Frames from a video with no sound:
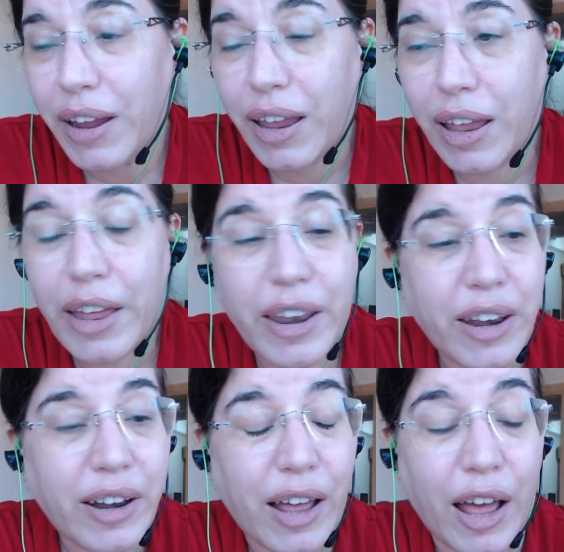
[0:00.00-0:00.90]
And
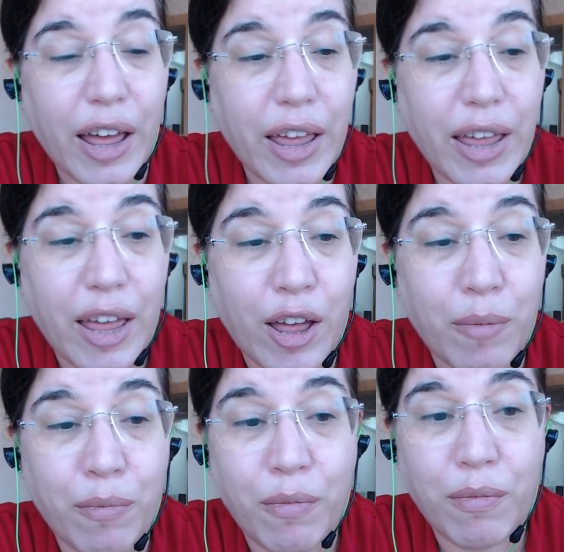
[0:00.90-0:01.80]
I
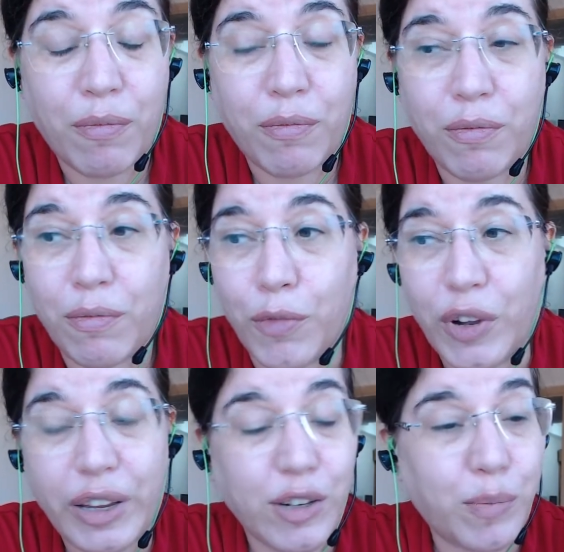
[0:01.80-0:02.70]
am
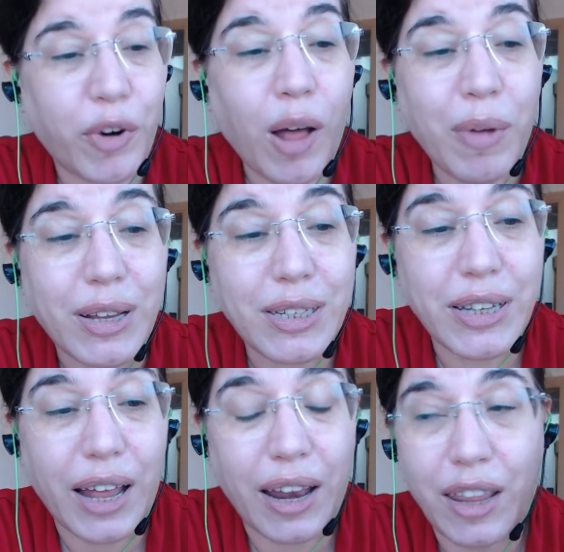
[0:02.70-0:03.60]
willing to promise
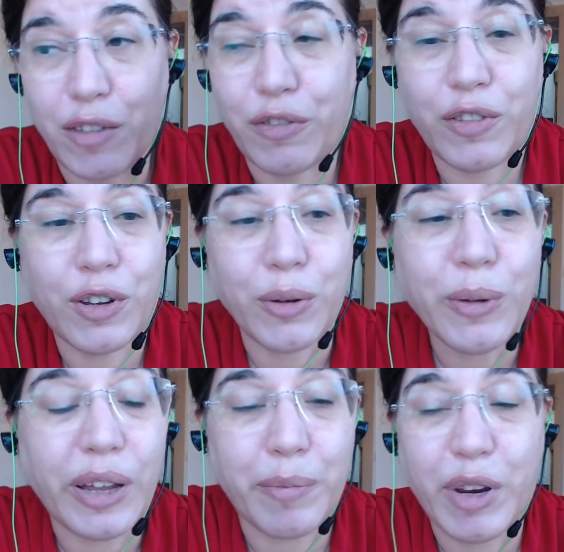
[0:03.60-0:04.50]
that if
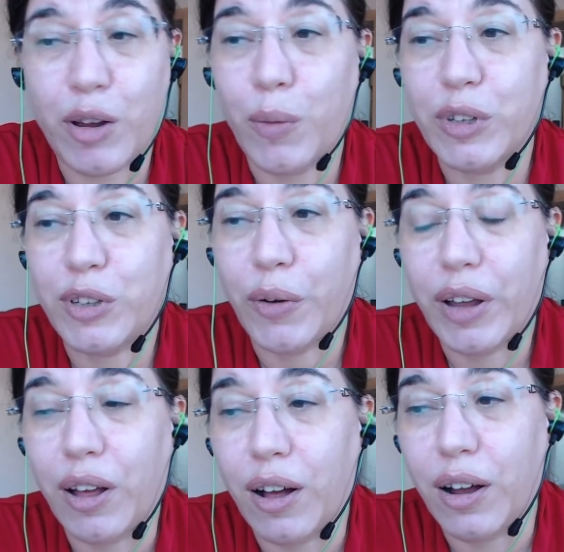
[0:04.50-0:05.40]
you let me know what's
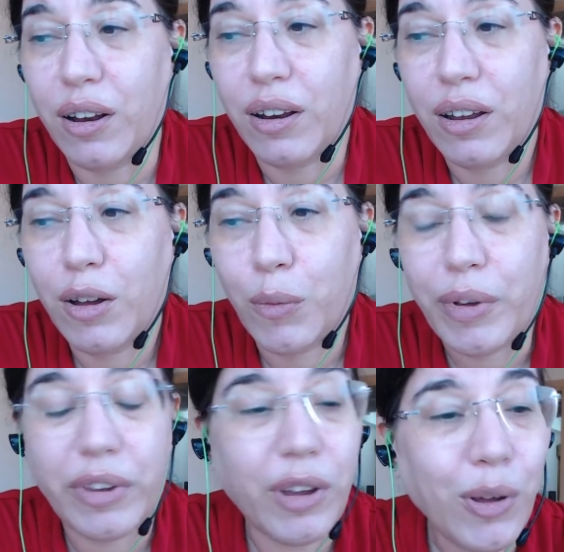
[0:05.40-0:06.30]
going on
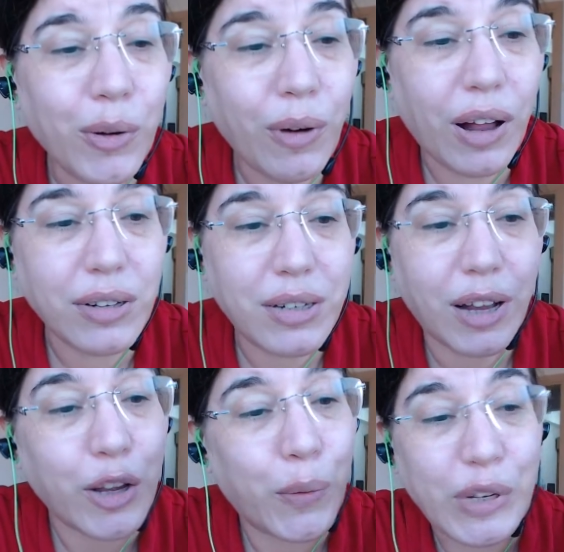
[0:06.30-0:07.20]
with you, I'll
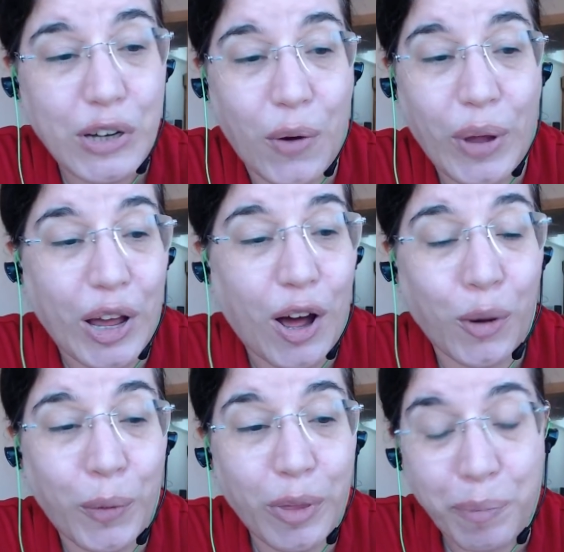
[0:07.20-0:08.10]
tell you what's going
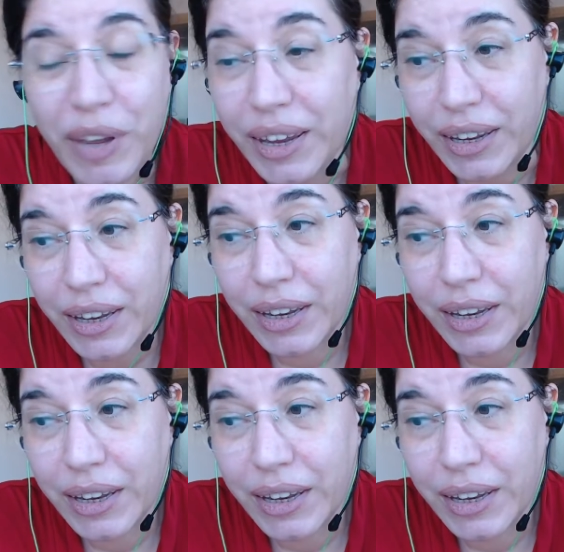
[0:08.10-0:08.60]
on with me.